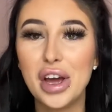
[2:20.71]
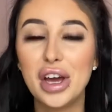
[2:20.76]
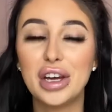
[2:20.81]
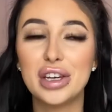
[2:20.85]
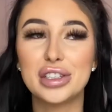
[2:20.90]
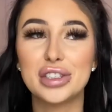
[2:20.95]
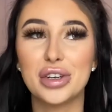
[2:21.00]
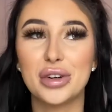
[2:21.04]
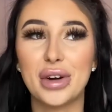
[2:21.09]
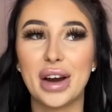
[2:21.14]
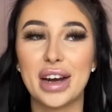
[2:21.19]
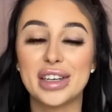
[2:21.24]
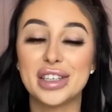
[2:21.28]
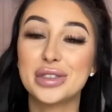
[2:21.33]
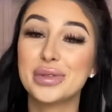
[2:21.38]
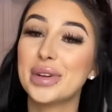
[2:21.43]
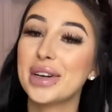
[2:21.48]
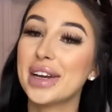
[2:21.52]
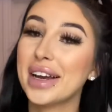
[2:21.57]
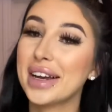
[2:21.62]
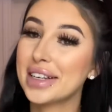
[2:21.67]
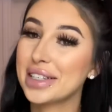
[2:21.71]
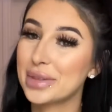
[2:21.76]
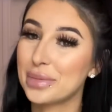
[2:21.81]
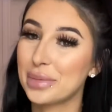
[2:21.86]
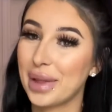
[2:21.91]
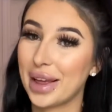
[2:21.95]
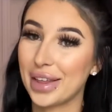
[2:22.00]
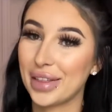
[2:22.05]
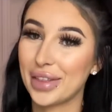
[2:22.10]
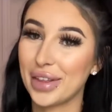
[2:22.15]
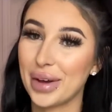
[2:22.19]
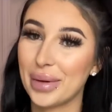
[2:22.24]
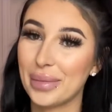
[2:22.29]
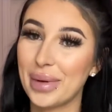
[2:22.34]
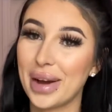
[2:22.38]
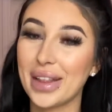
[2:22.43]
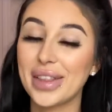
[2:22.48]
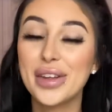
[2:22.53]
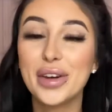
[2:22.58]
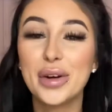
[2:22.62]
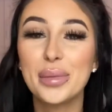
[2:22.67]
So I just want to explain them a
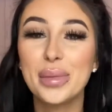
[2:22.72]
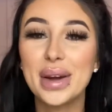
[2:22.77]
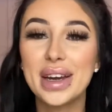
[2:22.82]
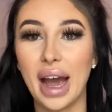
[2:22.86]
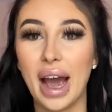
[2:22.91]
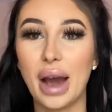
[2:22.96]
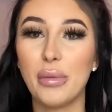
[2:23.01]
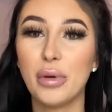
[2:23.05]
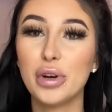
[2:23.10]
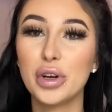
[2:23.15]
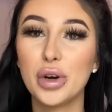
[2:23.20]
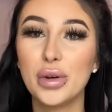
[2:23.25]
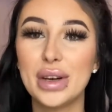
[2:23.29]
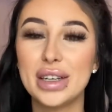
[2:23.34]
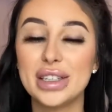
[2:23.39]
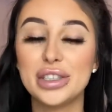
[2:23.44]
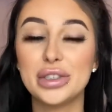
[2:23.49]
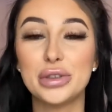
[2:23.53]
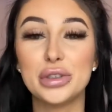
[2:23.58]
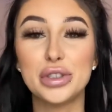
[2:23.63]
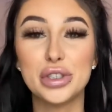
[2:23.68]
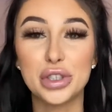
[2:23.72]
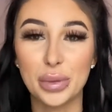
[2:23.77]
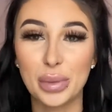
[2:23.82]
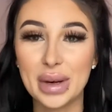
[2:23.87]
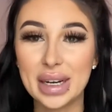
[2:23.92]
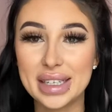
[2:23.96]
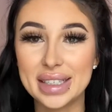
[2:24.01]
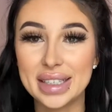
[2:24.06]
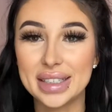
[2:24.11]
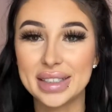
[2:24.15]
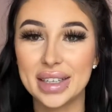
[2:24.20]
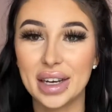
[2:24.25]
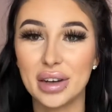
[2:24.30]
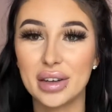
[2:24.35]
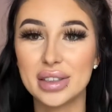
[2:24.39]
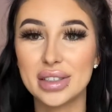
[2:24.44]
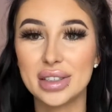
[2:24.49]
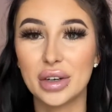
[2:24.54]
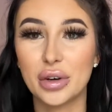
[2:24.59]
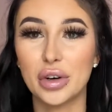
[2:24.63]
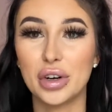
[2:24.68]
little bit. I won't go into too many
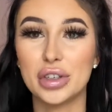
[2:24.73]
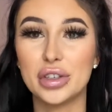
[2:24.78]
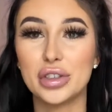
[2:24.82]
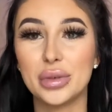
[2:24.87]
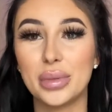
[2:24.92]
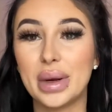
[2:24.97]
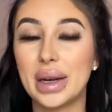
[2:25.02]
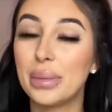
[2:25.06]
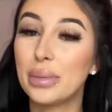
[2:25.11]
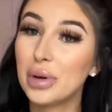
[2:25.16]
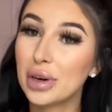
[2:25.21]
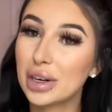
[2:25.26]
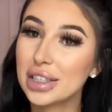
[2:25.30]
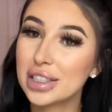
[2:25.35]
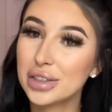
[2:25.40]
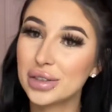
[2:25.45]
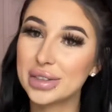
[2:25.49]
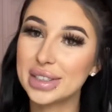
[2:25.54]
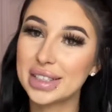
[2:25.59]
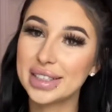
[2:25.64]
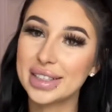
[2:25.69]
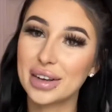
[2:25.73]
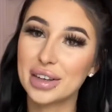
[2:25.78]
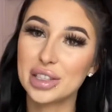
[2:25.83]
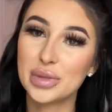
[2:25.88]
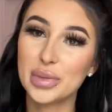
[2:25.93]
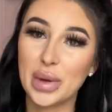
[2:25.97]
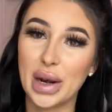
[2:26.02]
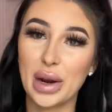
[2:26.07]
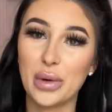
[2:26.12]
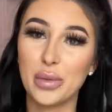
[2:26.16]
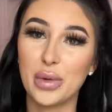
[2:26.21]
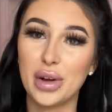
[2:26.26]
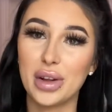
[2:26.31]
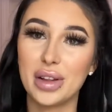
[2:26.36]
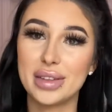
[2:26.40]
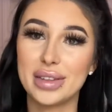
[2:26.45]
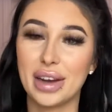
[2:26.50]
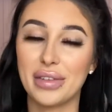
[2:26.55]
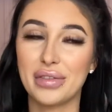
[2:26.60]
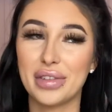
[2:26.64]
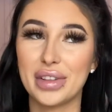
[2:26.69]
details or too many personal details, but I will
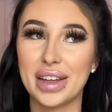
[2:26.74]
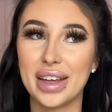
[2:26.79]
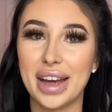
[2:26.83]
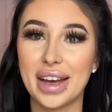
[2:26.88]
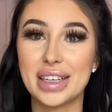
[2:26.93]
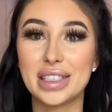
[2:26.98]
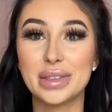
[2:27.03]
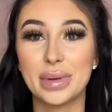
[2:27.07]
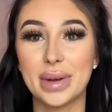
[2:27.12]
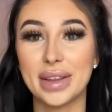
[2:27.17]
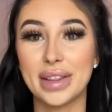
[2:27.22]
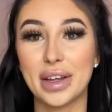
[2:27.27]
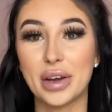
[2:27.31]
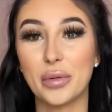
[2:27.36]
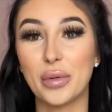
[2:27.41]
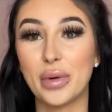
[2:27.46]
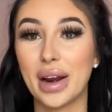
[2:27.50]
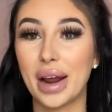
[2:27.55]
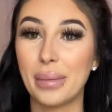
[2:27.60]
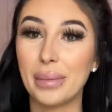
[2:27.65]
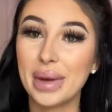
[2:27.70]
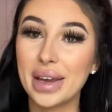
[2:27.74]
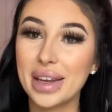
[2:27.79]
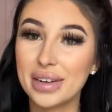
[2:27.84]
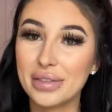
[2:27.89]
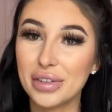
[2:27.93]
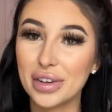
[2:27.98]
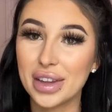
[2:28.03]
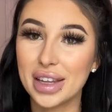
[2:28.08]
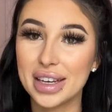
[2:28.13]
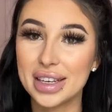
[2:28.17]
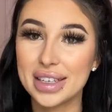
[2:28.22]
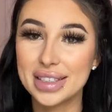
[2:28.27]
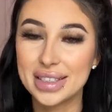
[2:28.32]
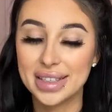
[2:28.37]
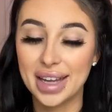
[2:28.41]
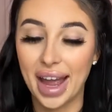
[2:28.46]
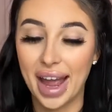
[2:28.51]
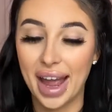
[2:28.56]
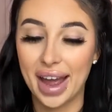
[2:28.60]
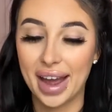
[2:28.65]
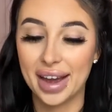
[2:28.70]
definitely explain like what I mean for this
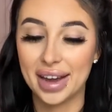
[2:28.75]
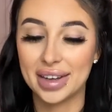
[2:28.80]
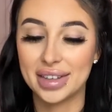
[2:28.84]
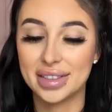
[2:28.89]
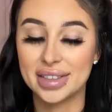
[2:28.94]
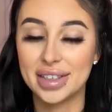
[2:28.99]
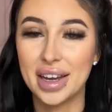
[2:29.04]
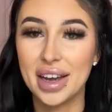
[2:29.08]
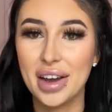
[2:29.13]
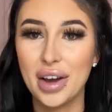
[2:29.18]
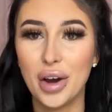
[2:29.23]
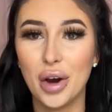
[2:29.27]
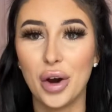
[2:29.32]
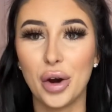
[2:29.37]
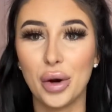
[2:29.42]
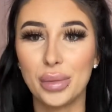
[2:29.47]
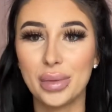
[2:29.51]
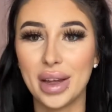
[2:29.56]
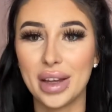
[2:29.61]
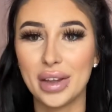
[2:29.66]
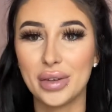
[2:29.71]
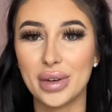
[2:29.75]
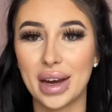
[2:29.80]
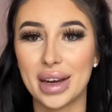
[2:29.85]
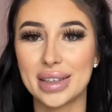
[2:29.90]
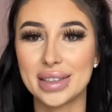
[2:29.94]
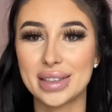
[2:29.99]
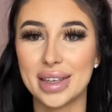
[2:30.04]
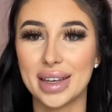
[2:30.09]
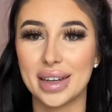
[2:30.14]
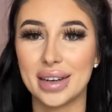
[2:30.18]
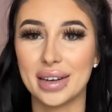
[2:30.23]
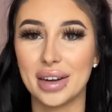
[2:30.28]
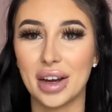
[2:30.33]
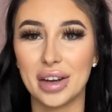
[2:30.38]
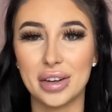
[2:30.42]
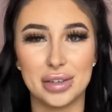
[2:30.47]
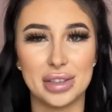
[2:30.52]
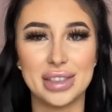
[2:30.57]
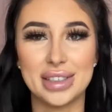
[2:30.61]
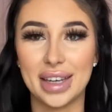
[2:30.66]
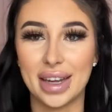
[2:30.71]
and hope that you guys can
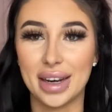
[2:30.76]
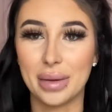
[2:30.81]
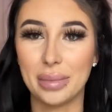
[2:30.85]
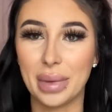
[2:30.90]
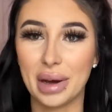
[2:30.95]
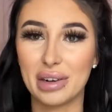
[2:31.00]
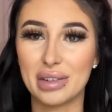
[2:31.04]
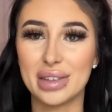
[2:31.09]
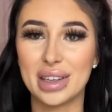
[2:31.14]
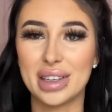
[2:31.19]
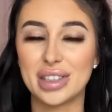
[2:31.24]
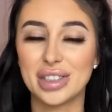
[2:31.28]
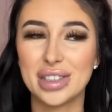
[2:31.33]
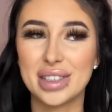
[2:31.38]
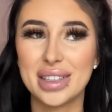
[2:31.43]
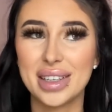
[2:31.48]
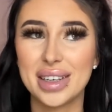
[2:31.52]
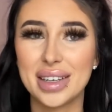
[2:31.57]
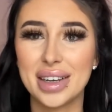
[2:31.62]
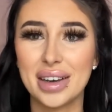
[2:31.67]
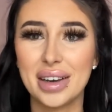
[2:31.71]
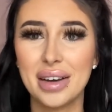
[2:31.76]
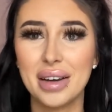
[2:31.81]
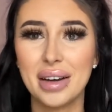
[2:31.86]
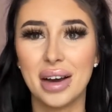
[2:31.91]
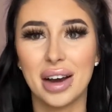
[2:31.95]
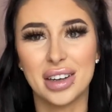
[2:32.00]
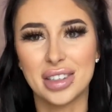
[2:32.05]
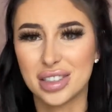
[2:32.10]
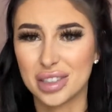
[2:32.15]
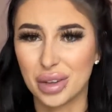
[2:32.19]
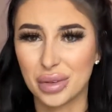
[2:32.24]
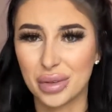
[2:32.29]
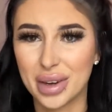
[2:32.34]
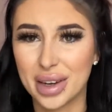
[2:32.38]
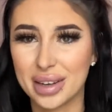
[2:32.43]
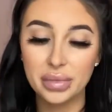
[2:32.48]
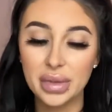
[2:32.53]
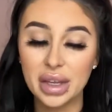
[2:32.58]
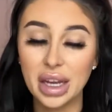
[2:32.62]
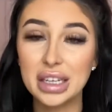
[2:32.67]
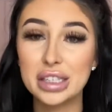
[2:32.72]
understand it better than just like a slogan.
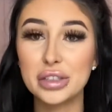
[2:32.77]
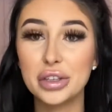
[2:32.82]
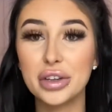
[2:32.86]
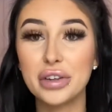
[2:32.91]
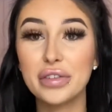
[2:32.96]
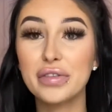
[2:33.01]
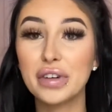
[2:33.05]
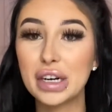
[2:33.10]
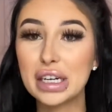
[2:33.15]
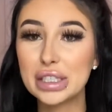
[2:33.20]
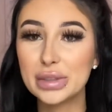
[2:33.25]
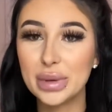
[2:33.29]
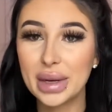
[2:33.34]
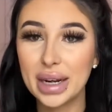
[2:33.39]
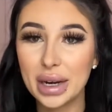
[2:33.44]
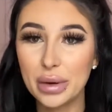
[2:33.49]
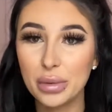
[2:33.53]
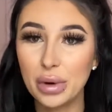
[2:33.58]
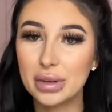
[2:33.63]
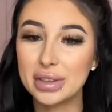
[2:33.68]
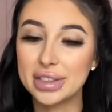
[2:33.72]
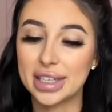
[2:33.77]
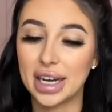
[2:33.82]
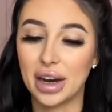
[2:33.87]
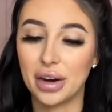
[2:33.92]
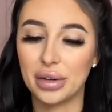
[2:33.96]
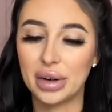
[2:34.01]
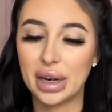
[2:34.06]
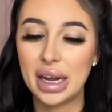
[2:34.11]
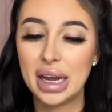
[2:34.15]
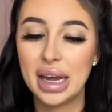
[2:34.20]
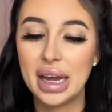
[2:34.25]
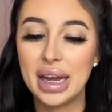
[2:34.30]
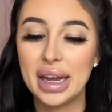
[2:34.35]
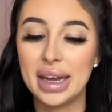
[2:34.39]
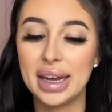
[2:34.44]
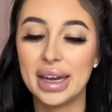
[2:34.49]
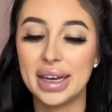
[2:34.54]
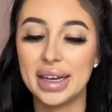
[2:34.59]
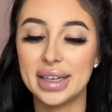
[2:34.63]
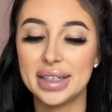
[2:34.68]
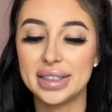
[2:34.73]
So the first one I wrote down
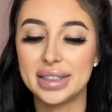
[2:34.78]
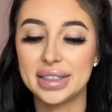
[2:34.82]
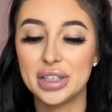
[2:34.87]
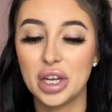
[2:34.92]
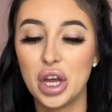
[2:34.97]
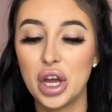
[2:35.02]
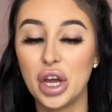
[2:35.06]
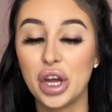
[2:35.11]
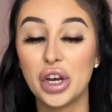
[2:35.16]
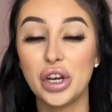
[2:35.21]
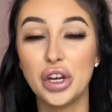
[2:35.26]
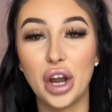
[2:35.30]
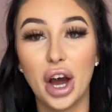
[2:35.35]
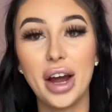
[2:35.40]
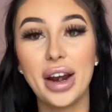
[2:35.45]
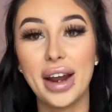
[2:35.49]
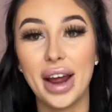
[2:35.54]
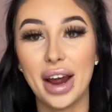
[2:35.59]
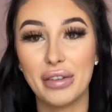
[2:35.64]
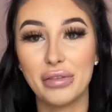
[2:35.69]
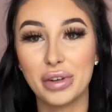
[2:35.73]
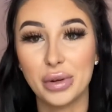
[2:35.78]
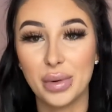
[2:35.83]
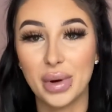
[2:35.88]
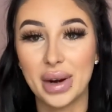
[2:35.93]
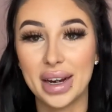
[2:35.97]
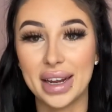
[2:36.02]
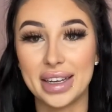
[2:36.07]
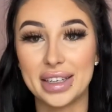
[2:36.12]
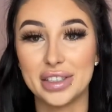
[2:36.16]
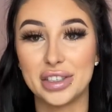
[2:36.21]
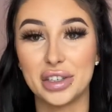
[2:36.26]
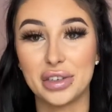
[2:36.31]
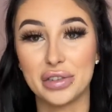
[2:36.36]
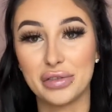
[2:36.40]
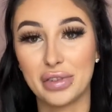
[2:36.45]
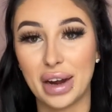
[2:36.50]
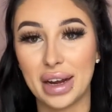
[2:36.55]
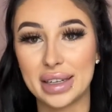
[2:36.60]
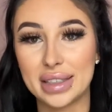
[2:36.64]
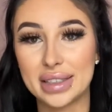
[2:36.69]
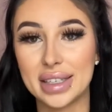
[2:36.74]
is not everyone is your
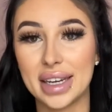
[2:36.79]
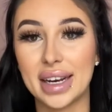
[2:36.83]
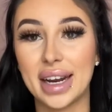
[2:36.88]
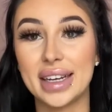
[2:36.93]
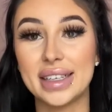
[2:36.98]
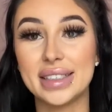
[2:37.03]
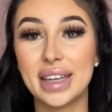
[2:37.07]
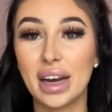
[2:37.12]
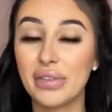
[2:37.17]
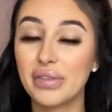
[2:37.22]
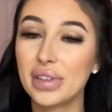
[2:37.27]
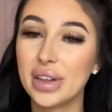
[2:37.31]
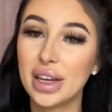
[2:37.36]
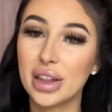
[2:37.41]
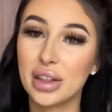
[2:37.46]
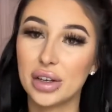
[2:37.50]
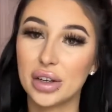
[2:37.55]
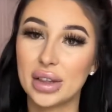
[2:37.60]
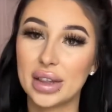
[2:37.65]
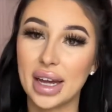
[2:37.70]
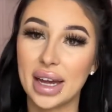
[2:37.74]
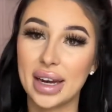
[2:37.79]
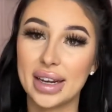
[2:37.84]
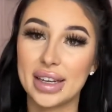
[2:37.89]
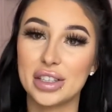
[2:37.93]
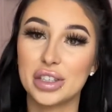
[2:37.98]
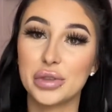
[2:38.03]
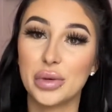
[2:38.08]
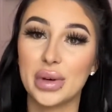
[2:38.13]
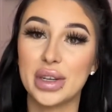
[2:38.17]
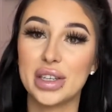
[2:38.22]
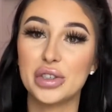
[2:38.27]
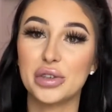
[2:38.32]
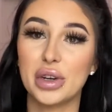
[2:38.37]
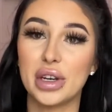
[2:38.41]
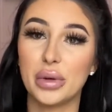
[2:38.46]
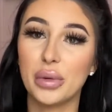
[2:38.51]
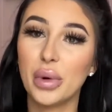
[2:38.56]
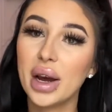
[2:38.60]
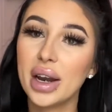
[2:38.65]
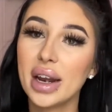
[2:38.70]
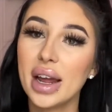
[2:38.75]
friend, and I definitely learned that in
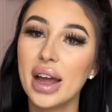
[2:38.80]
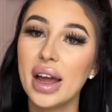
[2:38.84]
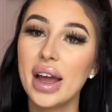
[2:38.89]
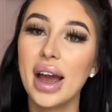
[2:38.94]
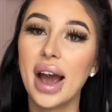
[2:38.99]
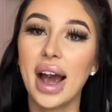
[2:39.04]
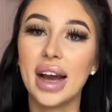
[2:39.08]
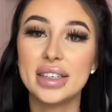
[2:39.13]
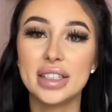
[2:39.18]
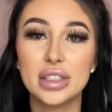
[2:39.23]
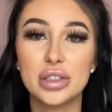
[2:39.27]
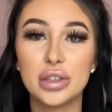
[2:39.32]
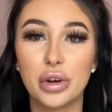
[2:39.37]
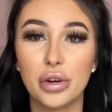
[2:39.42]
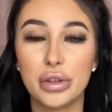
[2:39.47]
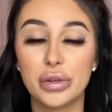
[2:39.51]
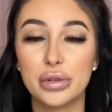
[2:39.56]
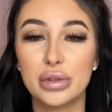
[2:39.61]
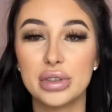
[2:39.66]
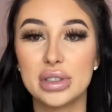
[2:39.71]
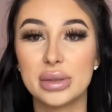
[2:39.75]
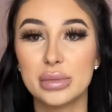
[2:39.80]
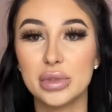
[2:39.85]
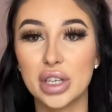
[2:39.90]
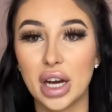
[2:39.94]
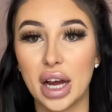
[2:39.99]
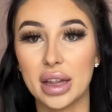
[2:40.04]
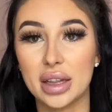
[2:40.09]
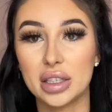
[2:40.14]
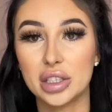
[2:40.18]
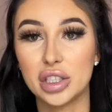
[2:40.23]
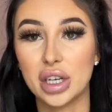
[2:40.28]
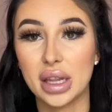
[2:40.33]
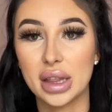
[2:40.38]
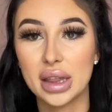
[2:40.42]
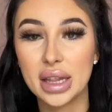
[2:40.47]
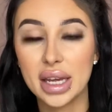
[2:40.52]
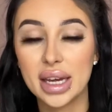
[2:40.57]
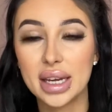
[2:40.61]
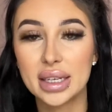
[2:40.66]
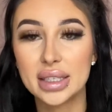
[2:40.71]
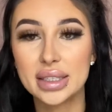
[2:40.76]
2021. I did go through some challenging
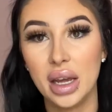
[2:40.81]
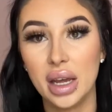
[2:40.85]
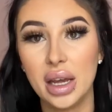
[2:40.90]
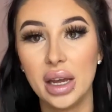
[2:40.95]
things.